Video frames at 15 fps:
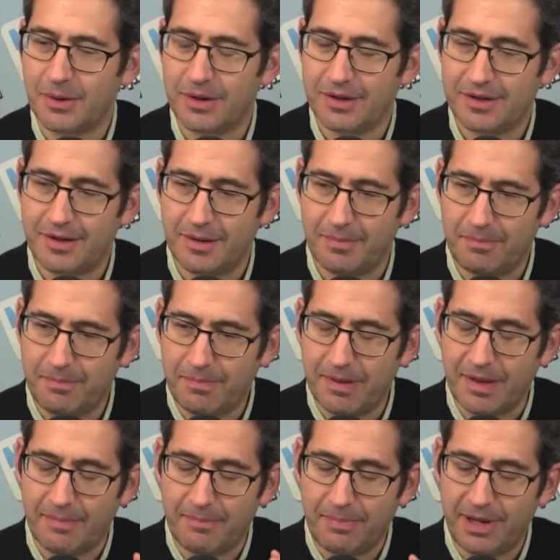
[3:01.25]
the
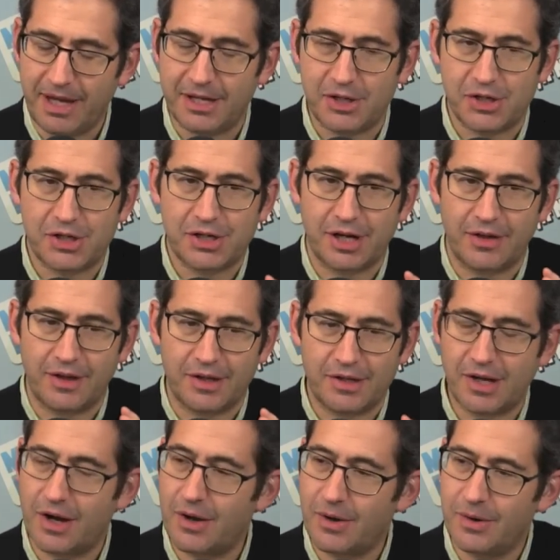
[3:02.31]
the pitch and the
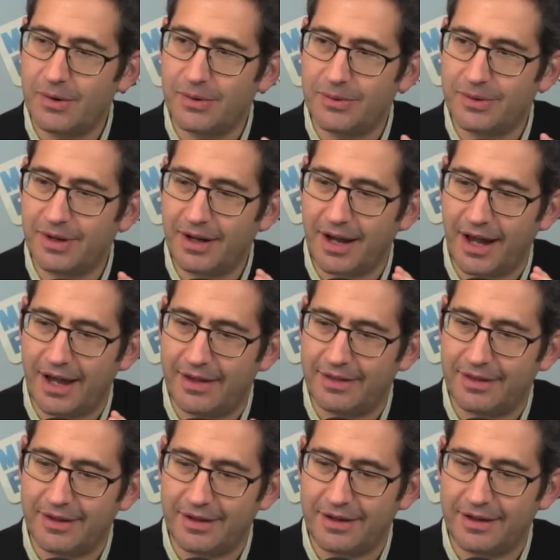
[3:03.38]
tone
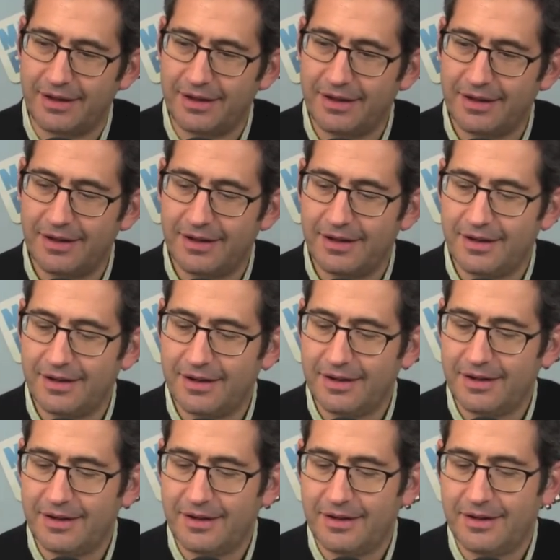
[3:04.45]
and the,
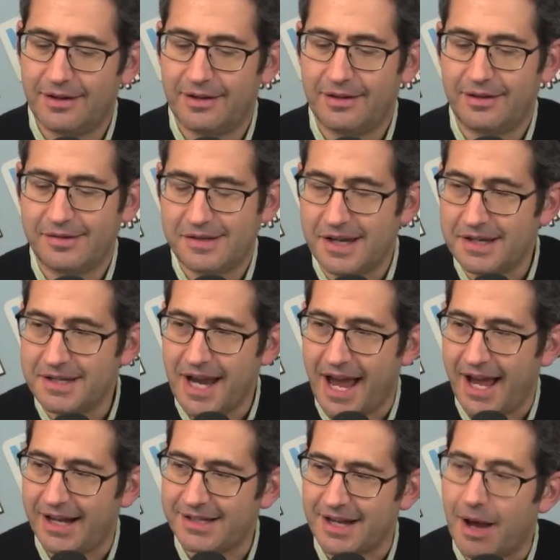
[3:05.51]
the
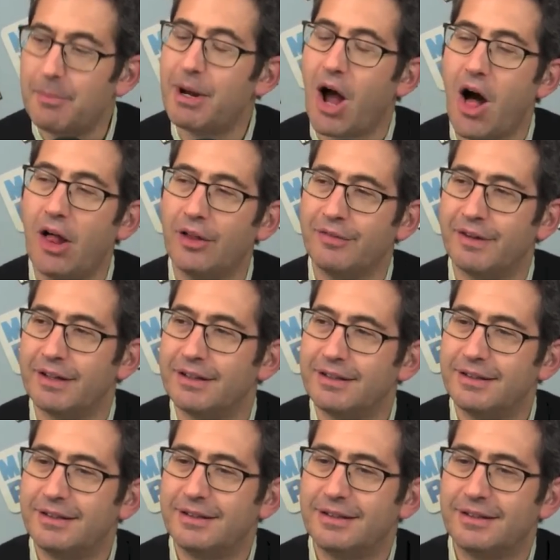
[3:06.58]
syntax, I mean, all of it
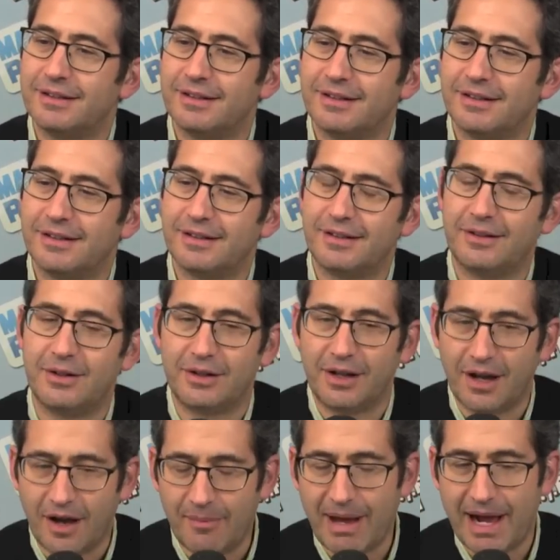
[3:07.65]
could
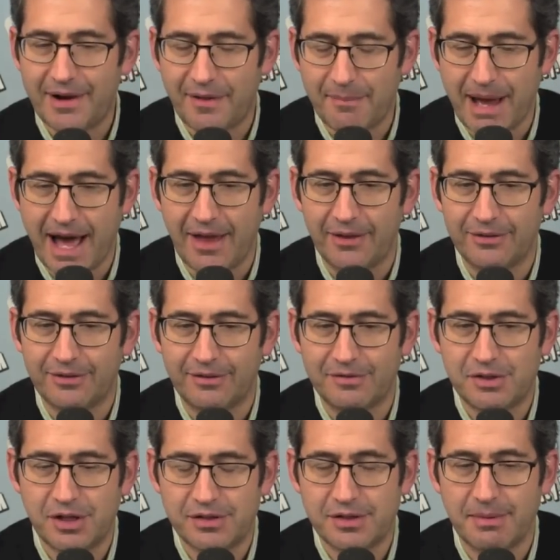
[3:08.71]
come out of the mouths of
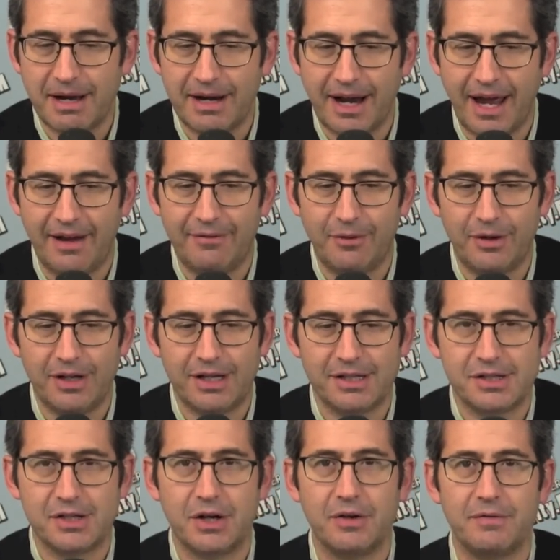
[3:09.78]
just about every
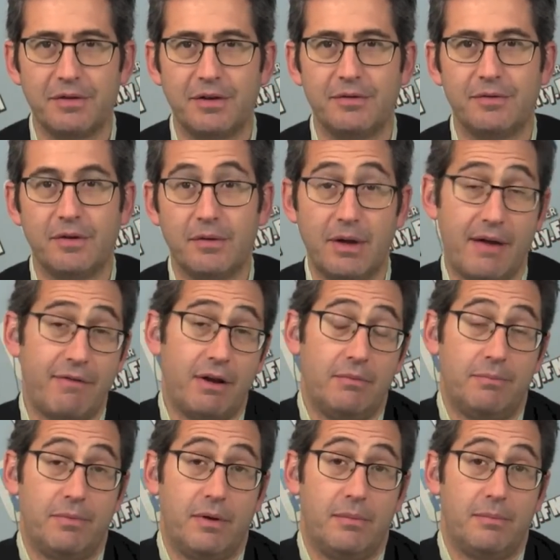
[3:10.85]
conservative, every
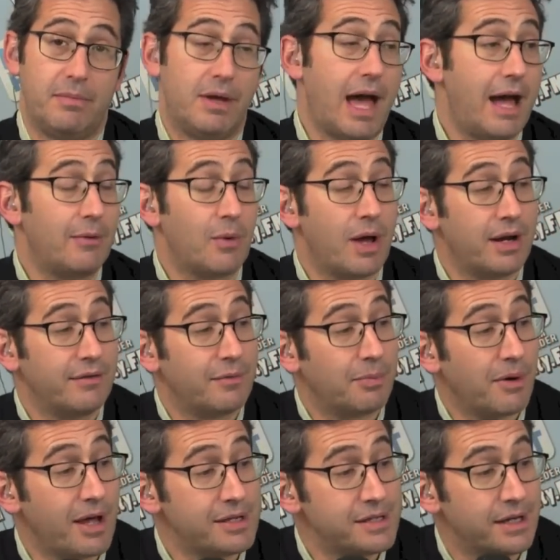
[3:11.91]
uh, guy running for
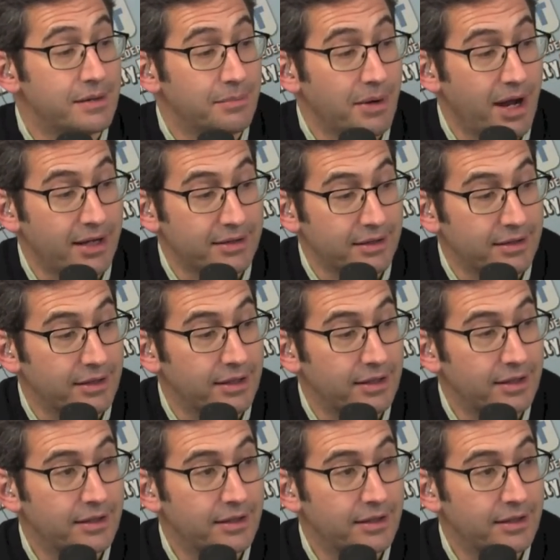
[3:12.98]
president, practically,